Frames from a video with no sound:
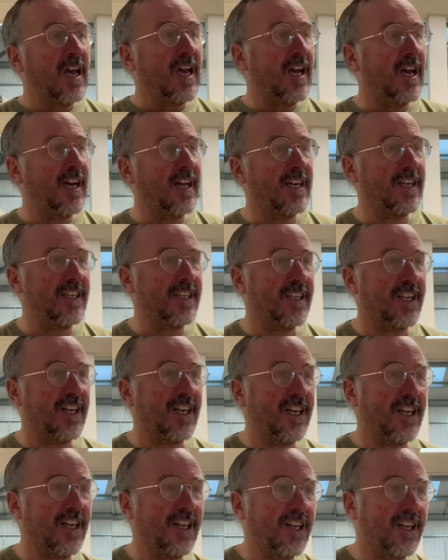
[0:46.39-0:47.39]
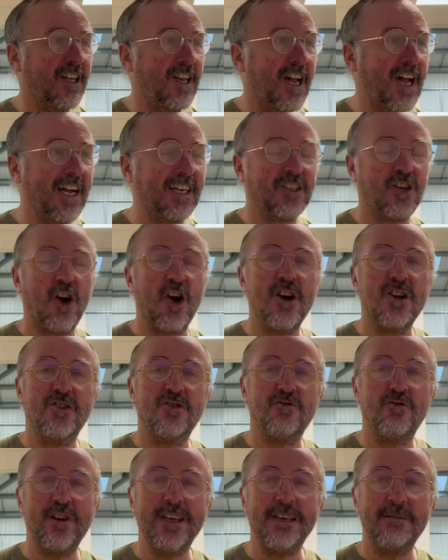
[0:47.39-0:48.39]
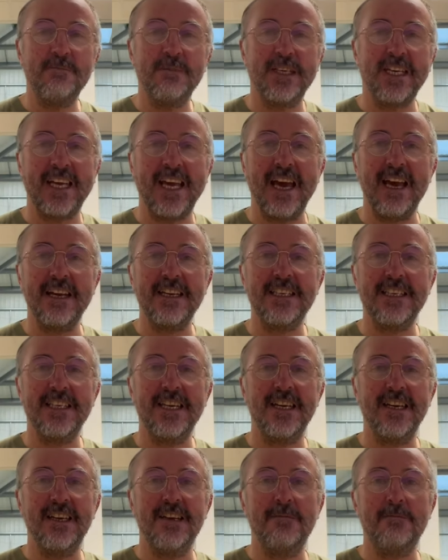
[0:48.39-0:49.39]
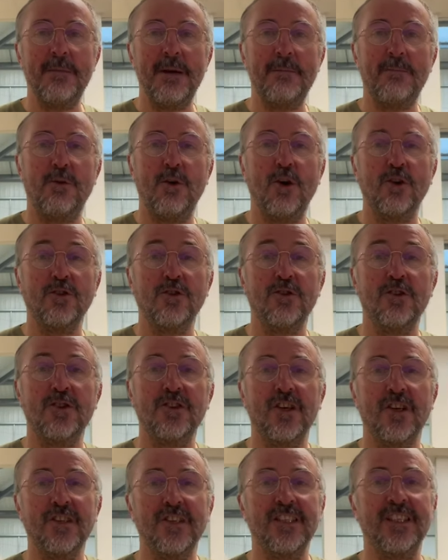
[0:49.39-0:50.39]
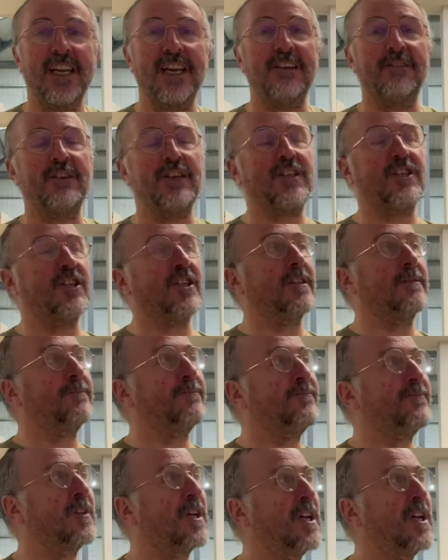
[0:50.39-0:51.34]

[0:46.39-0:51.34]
and I'd got a dream to get my products onto television.